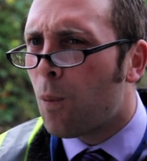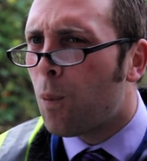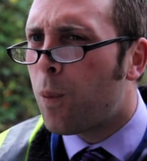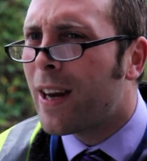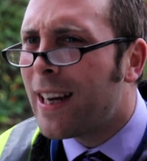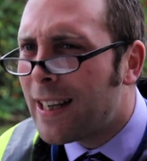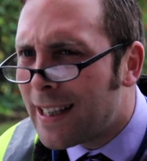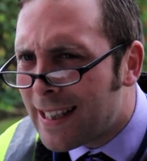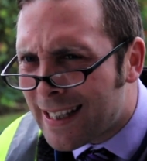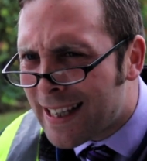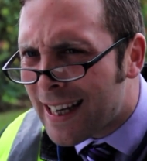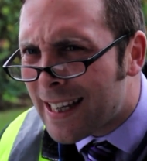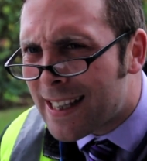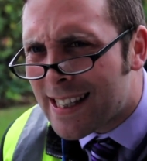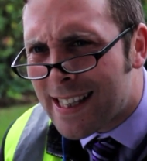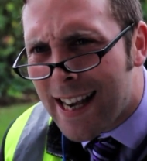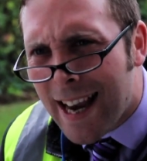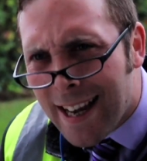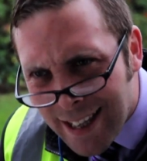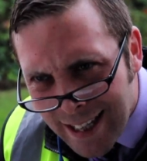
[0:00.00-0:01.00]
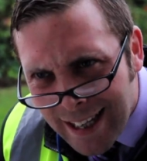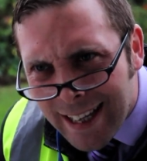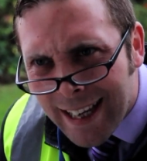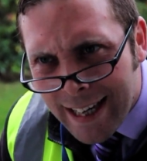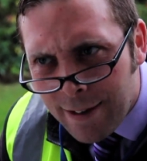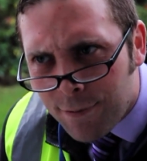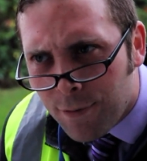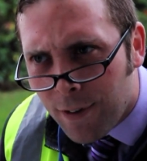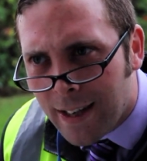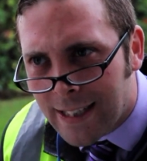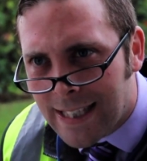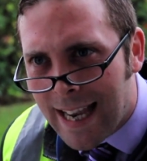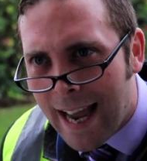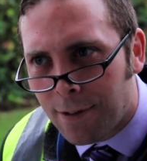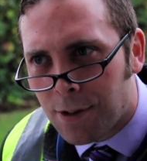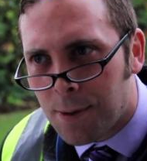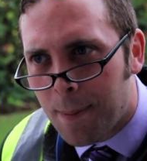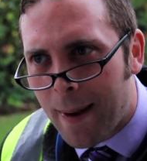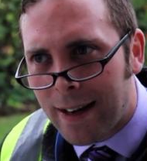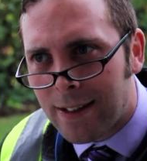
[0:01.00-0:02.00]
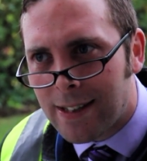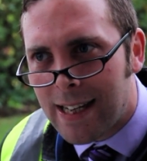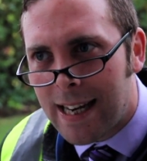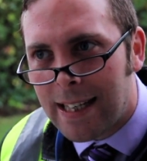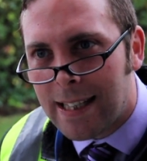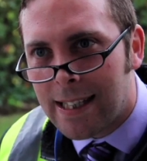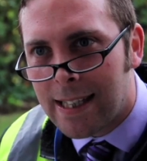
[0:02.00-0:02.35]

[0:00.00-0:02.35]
We did send a leaflet out about